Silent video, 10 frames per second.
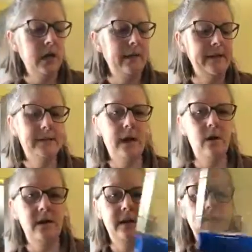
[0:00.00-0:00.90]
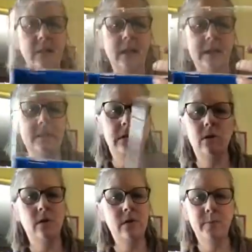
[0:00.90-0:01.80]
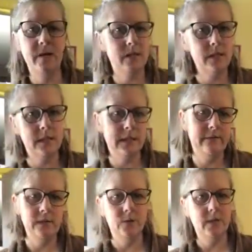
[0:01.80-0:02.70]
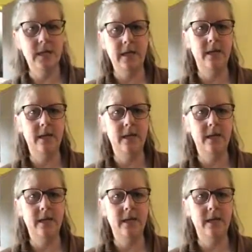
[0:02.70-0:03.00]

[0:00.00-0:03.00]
and they sell these, and they sell all the pieces individually.